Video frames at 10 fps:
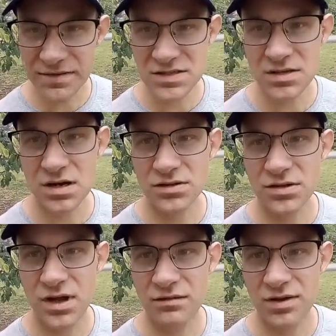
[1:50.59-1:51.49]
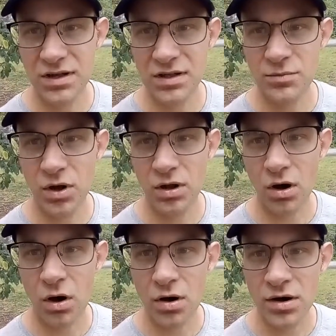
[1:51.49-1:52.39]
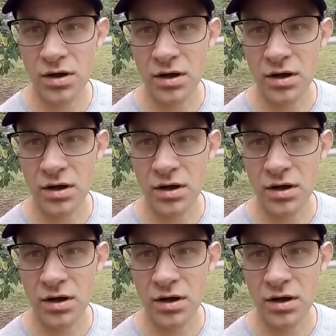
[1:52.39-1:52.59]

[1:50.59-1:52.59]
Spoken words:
is not available on